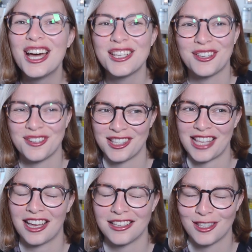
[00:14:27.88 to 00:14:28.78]
So just
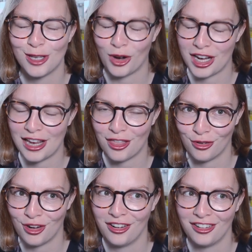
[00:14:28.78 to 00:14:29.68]
like slogging it
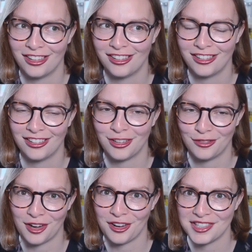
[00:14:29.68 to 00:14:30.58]
through the
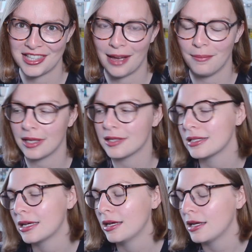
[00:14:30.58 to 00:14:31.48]
Frodo and Sam bits
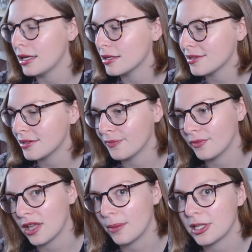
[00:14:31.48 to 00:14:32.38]
is
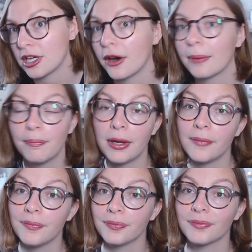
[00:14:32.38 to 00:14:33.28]
a bit tiring,
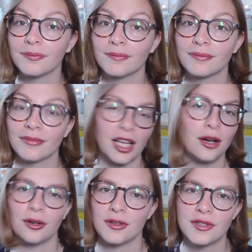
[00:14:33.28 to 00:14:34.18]
but
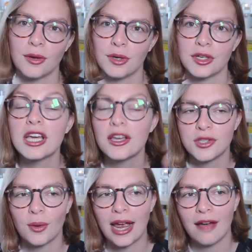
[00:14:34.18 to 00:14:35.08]
oh, so good.
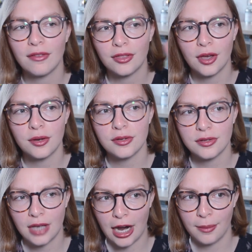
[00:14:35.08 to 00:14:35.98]
So I have
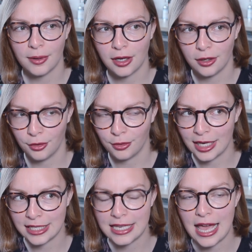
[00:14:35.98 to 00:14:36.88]
those, Harry Potter, Lord of the
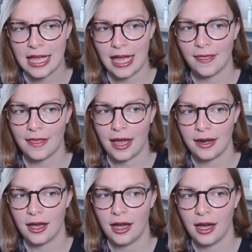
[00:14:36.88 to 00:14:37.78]
Rings, and then